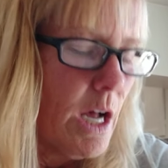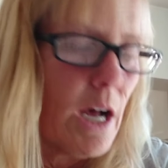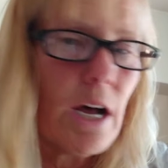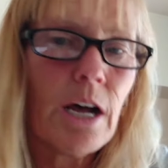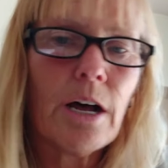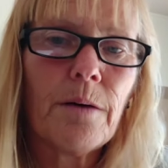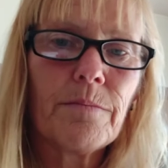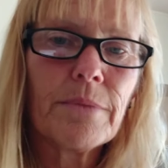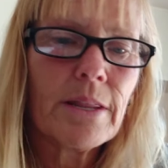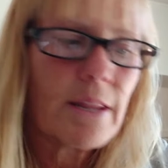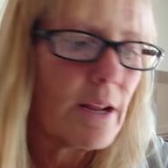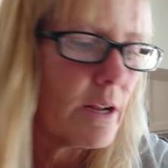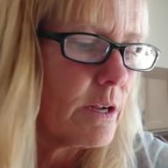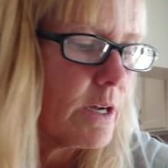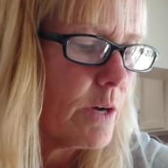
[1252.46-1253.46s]

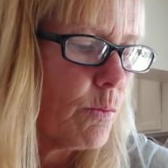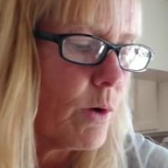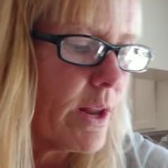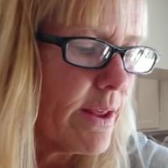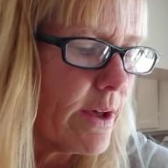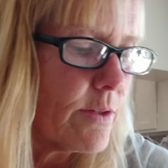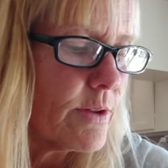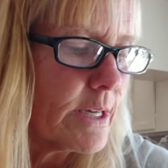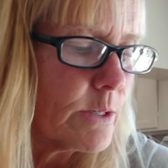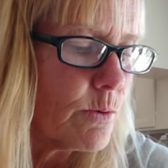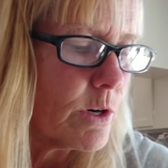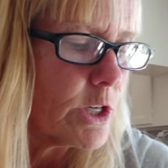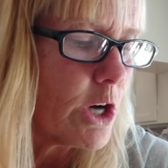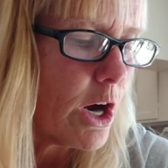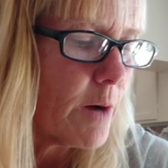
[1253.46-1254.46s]
One of the other things
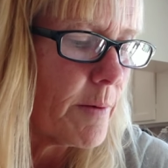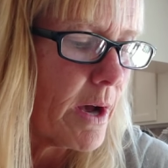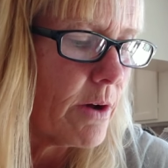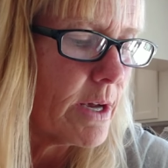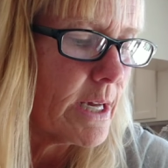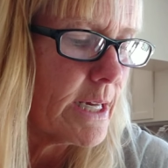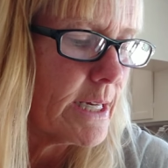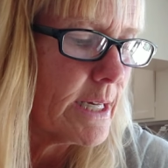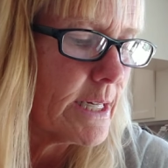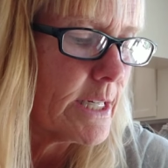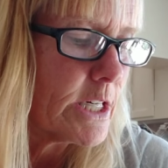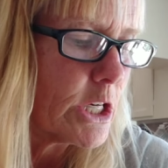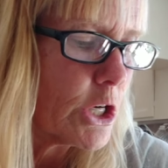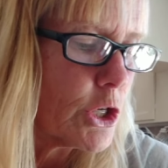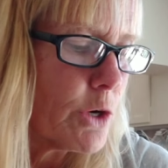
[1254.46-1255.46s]
we're going to talk about
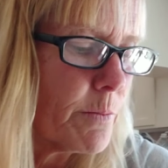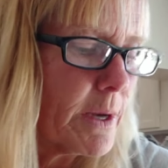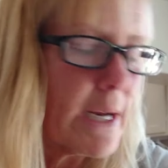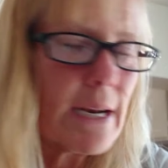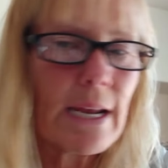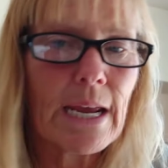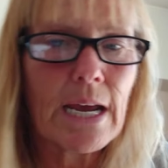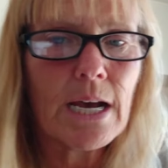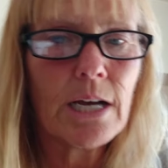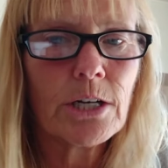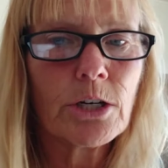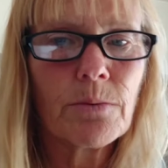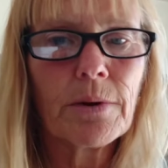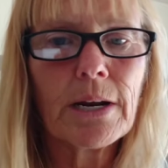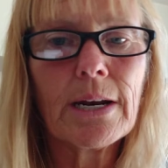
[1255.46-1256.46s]
is turbidity.
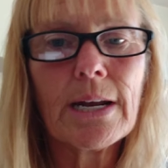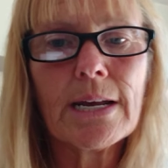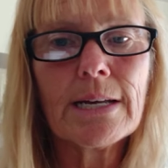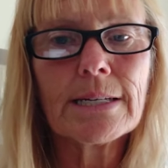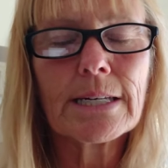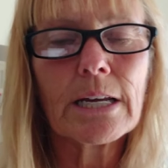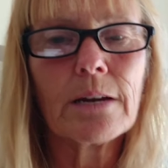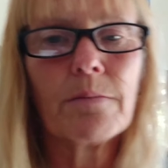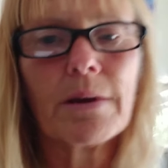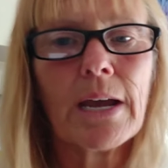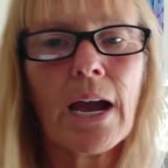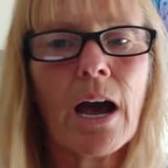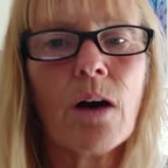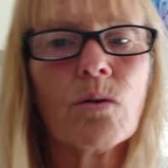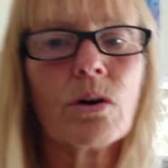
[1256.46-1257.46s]
Turbidity is going to
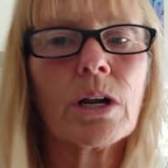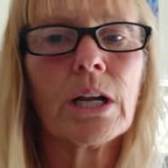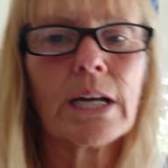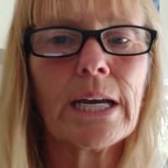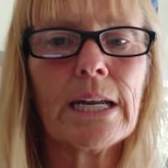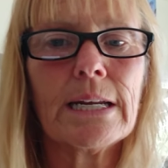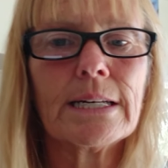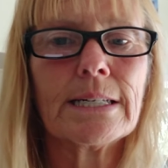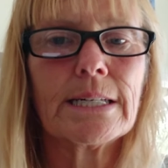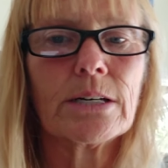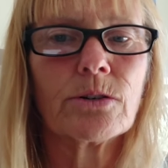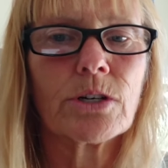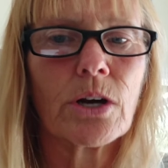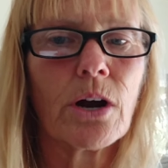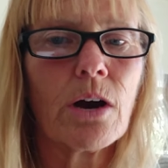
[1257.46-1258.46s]
be how clean is
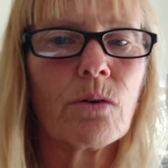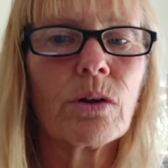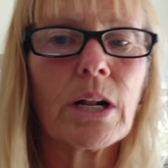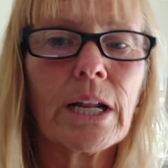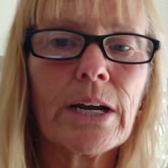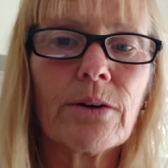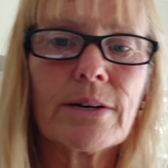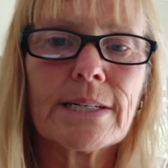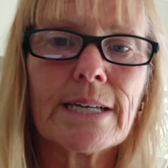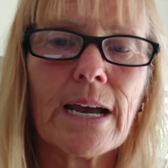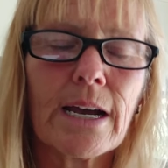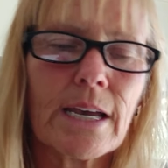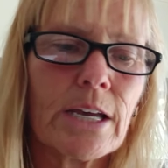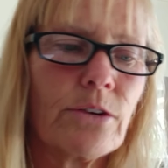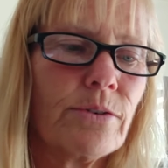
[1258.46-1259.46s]
the ocean, or how clear is
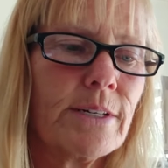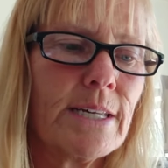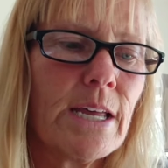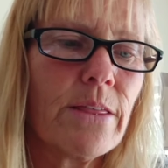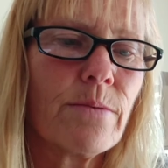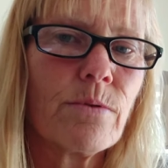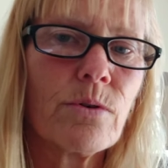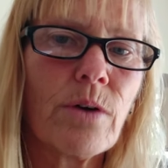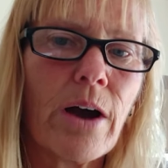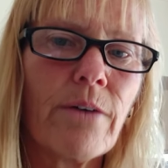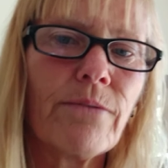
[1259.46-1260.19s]
it? Can you see through?